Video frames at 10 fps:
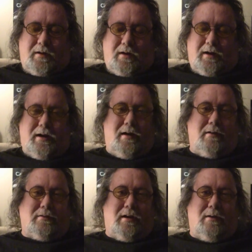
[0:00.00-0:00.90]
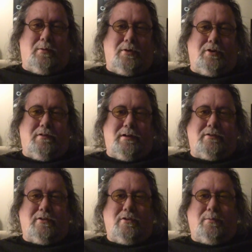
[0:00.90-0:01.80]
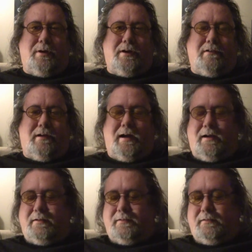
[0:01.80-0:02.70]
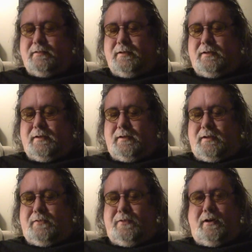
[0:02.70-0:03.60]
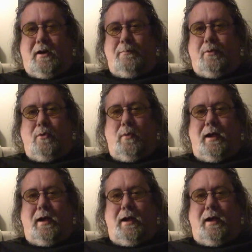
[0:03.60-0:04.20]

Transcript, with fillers: I don't know. I don't know what you're into and where you're at, and if you like Paul